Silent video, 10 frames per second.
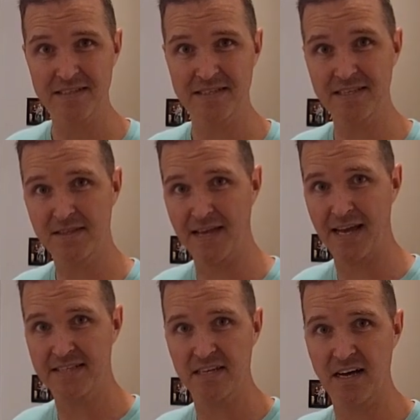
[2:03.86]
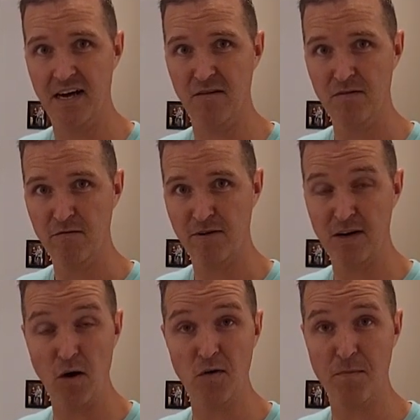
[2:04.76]
Since that uh,
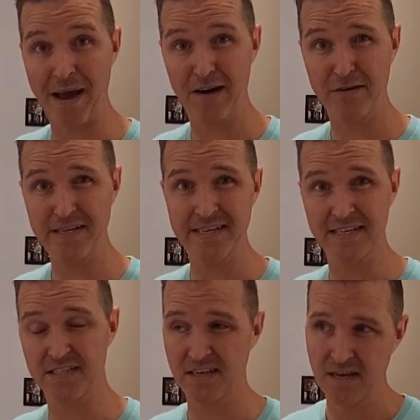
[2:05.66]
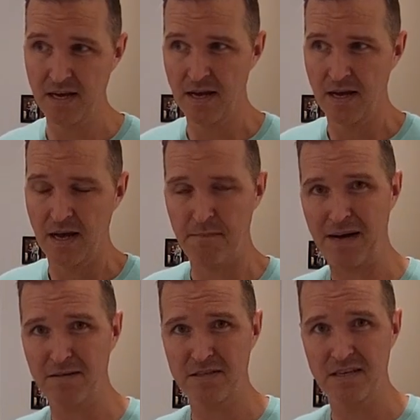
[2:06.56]
Redodo battery is
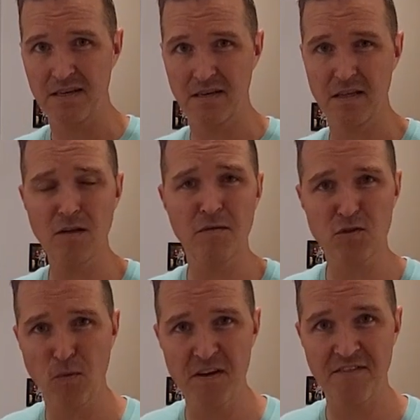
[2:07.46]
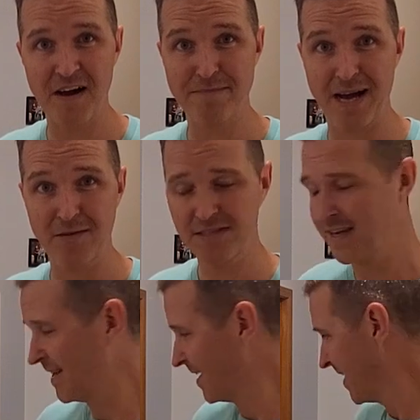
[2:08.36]
about a little over twenty-five pounds,